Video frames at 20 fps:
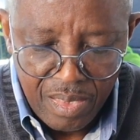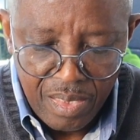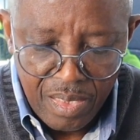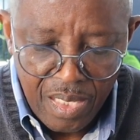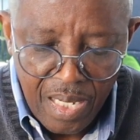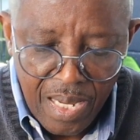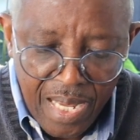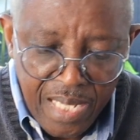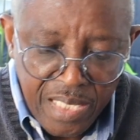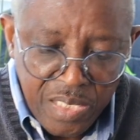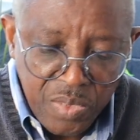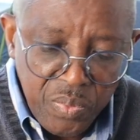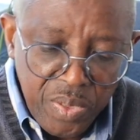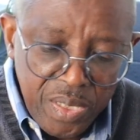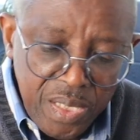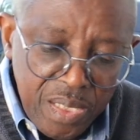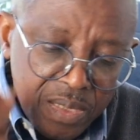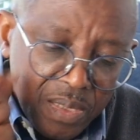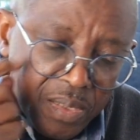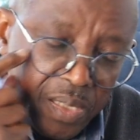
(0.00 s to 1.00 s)
Now, as
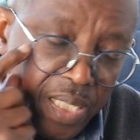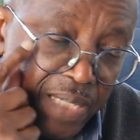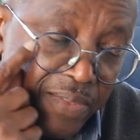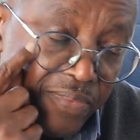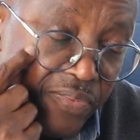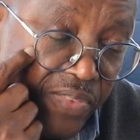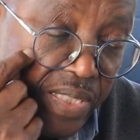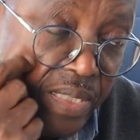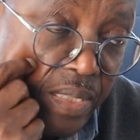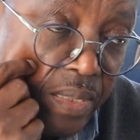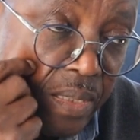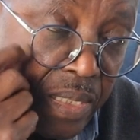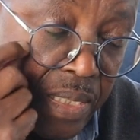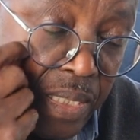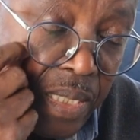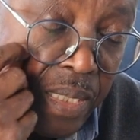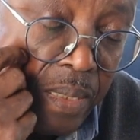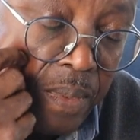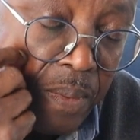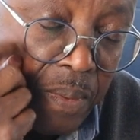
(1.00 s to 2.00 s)
we delve into
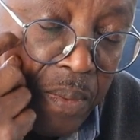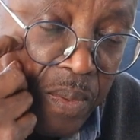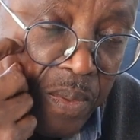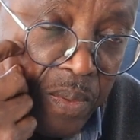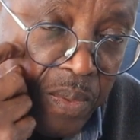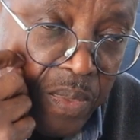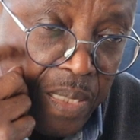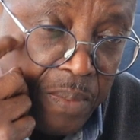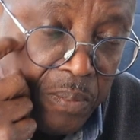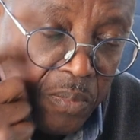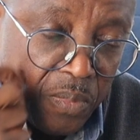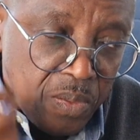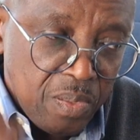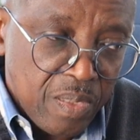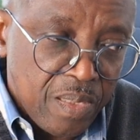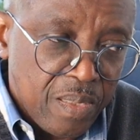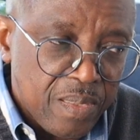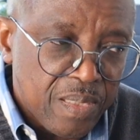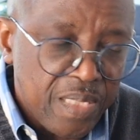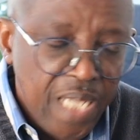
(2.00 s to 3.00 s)
the
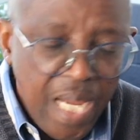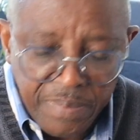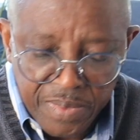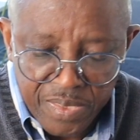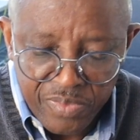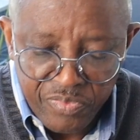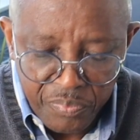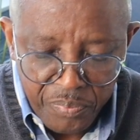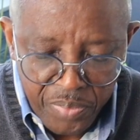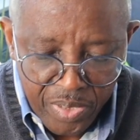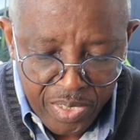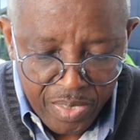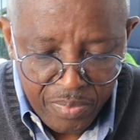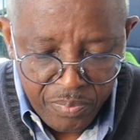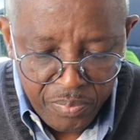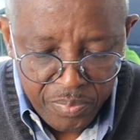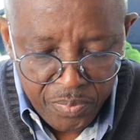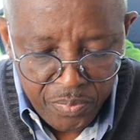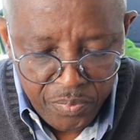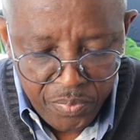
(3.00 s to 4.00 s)
types of prayer,
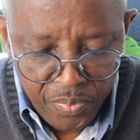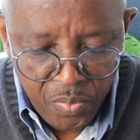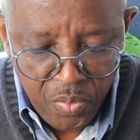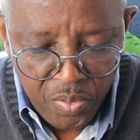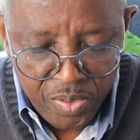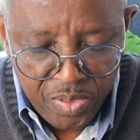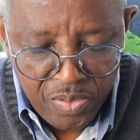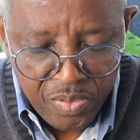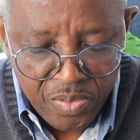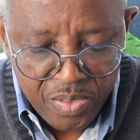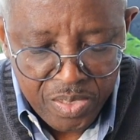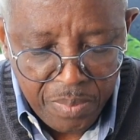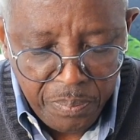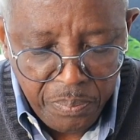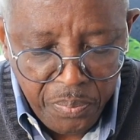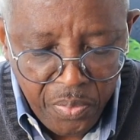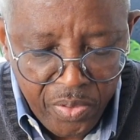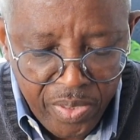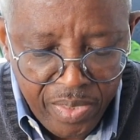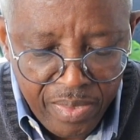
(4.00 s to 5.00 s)
we want to look at the
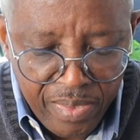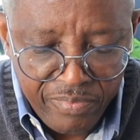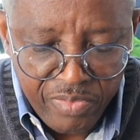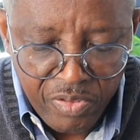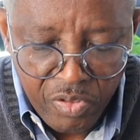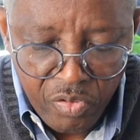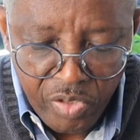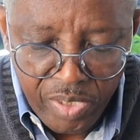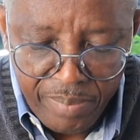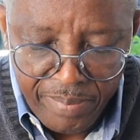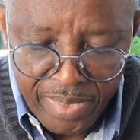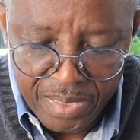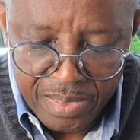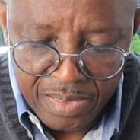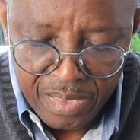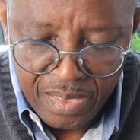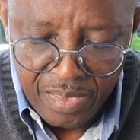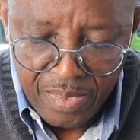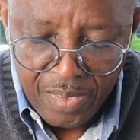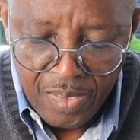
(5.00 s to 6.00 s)
prayer of
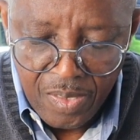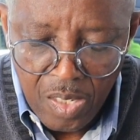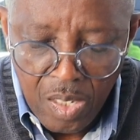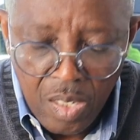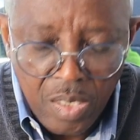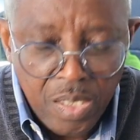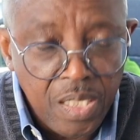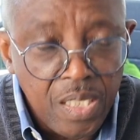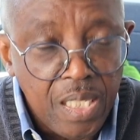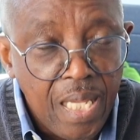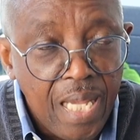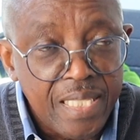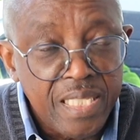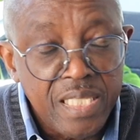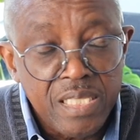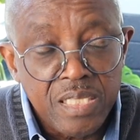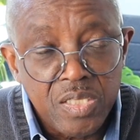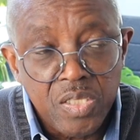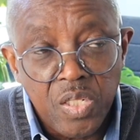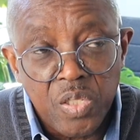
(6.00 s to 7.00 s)
agreement and
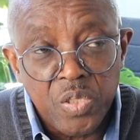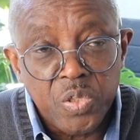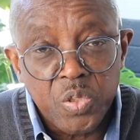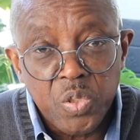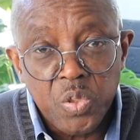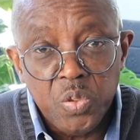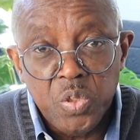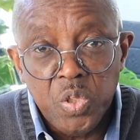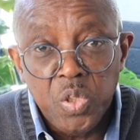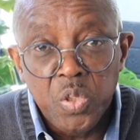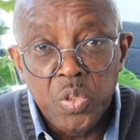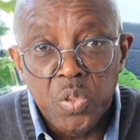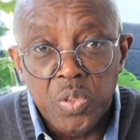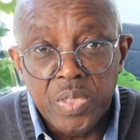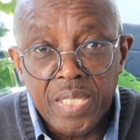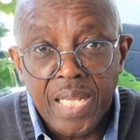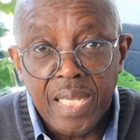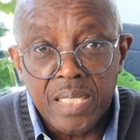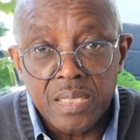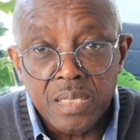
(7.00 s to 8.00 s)
this is also
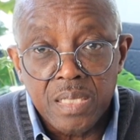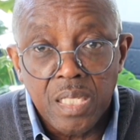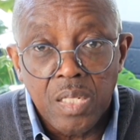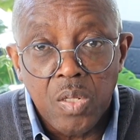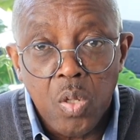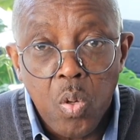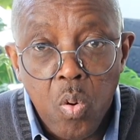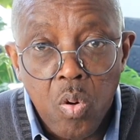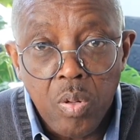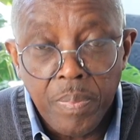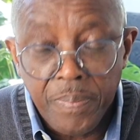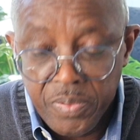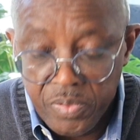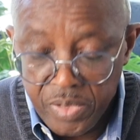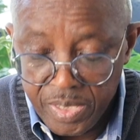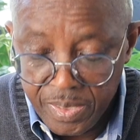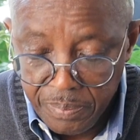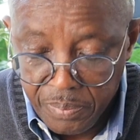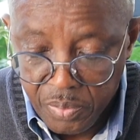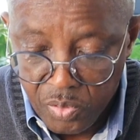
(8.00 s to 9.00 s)
known as the
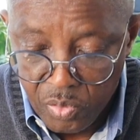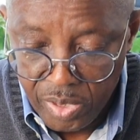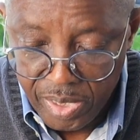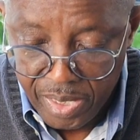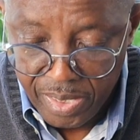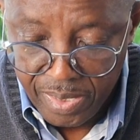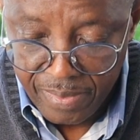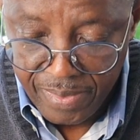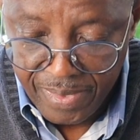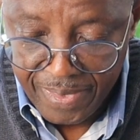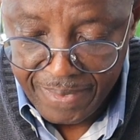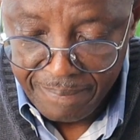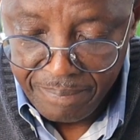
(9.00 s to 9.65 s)
corporate prayer.